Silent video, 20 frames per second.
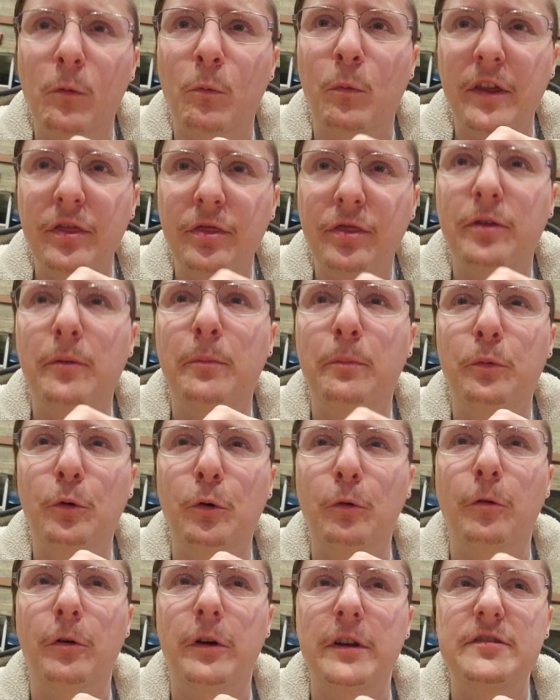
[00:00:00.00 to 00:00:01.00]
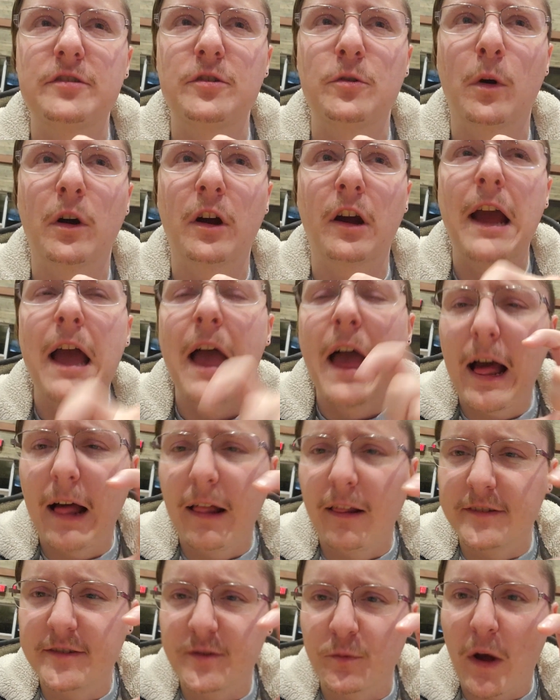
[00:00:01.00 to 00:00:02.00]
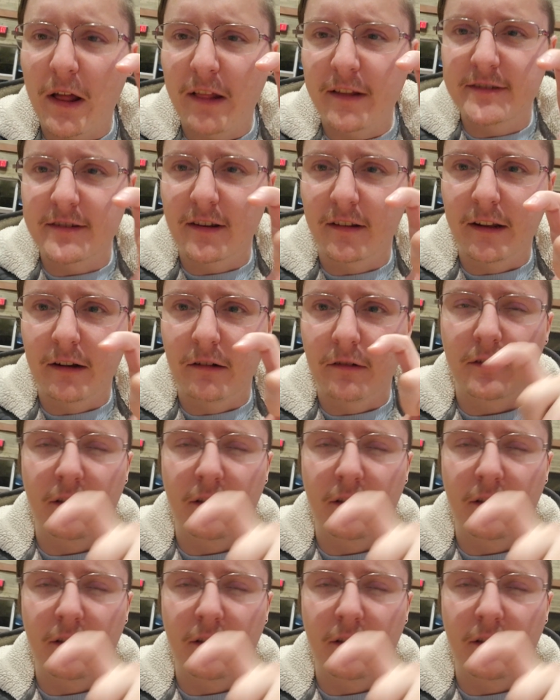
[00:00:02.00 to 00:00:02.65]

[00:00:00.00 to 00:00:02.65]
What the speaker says: with the brewery tour, as well as a little